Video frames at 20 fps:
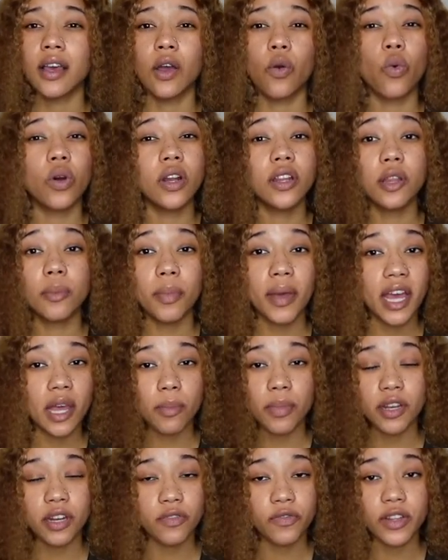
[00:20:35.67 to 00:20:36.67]
one of the
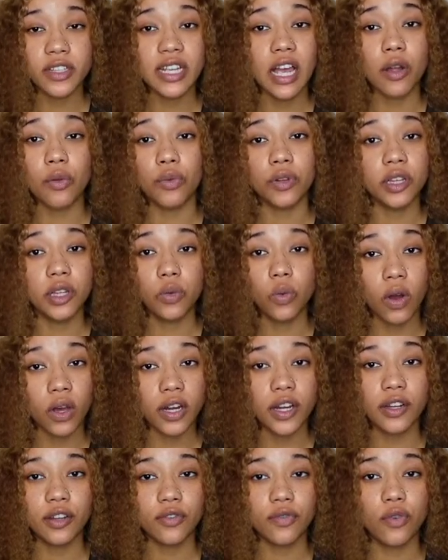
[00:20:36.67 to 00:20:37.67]
main benefits I really
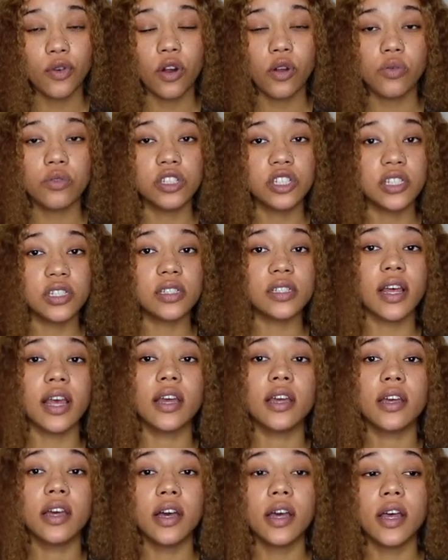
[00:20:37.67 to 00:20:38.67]
wanted it for was just
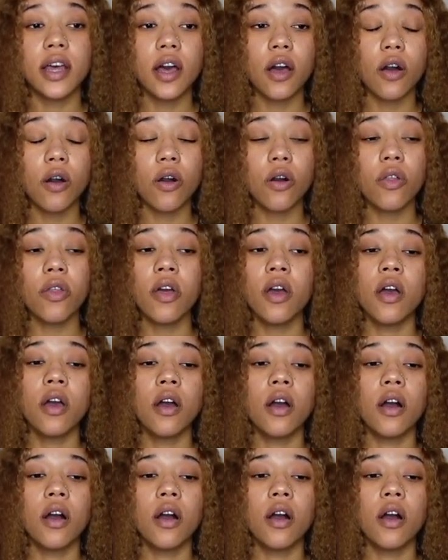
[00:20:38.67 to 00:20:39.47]
like gut health,